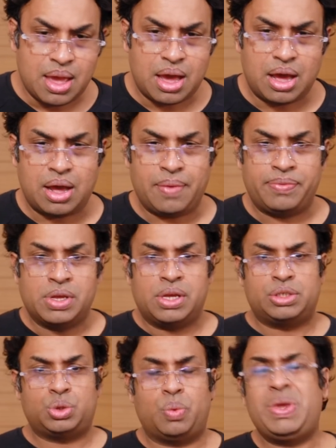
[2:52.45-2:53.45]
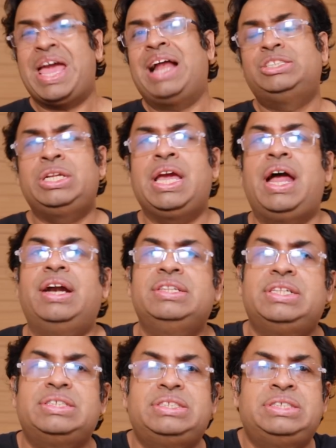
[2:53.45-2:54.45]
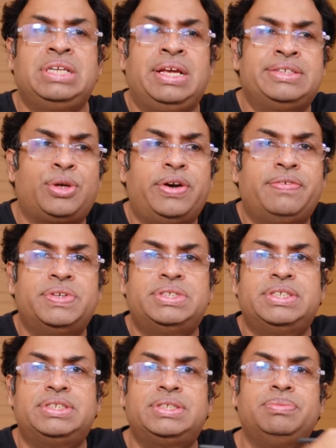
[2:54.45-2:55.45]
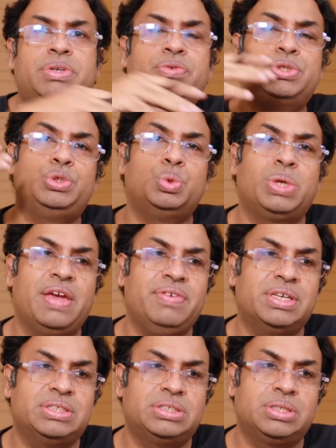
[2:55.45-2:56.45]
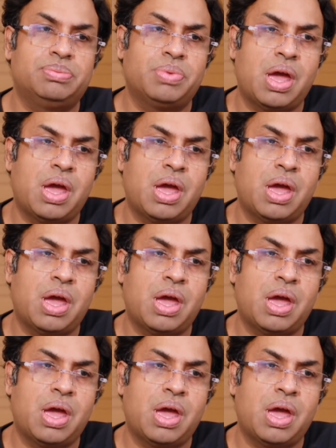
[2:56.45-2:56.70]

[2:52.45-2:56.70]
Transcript: Uh, so we actually had this uh, sort of a system. It was a 2 kVA system.